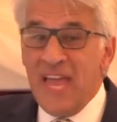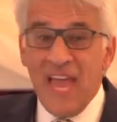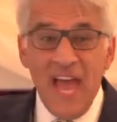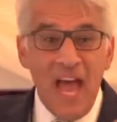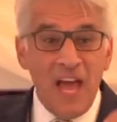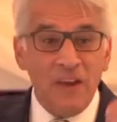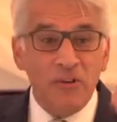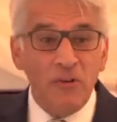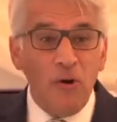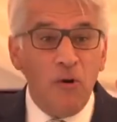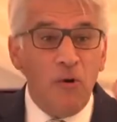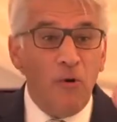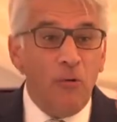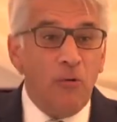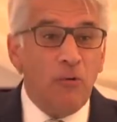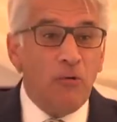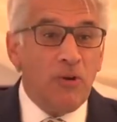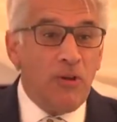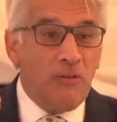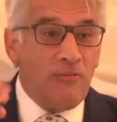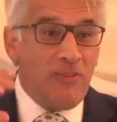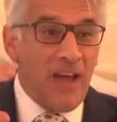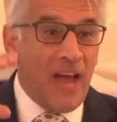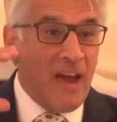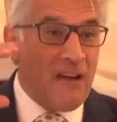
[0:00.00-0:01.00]
And
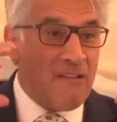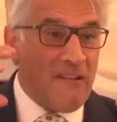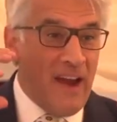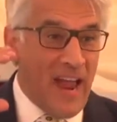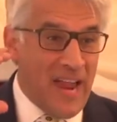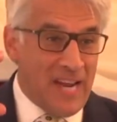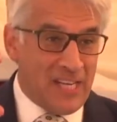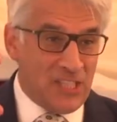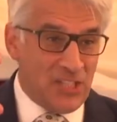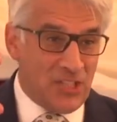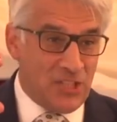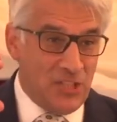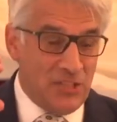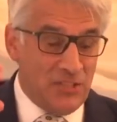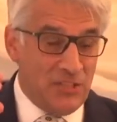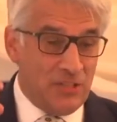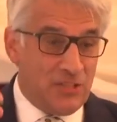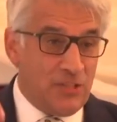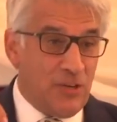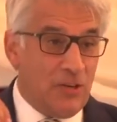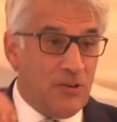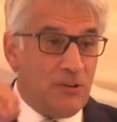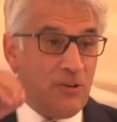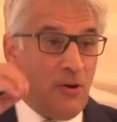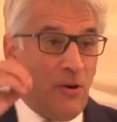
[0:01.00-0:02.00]
all of our
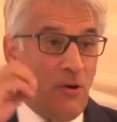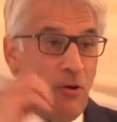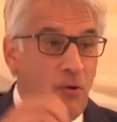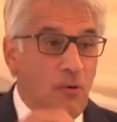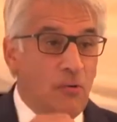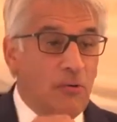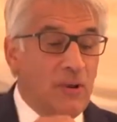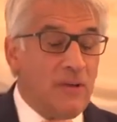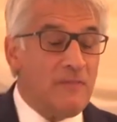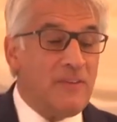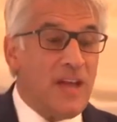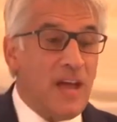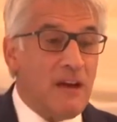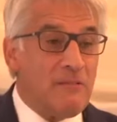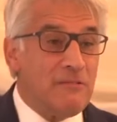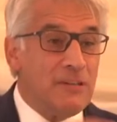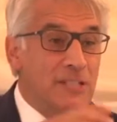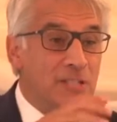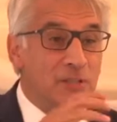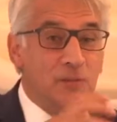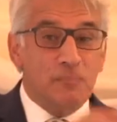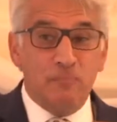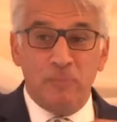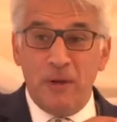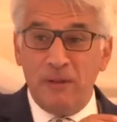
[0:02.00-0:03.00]
actions and all of our
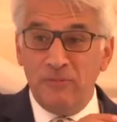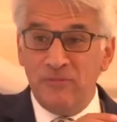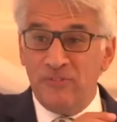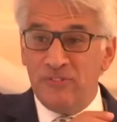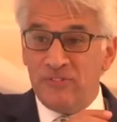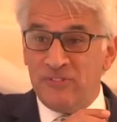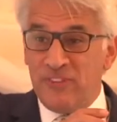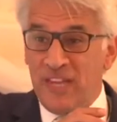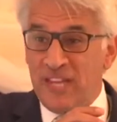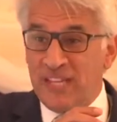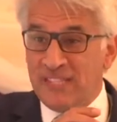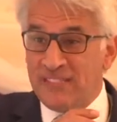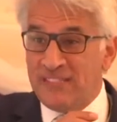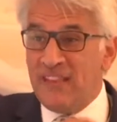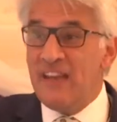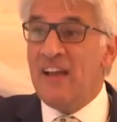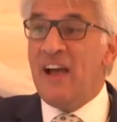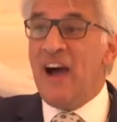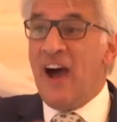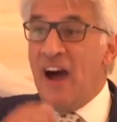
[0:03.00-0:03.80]
responses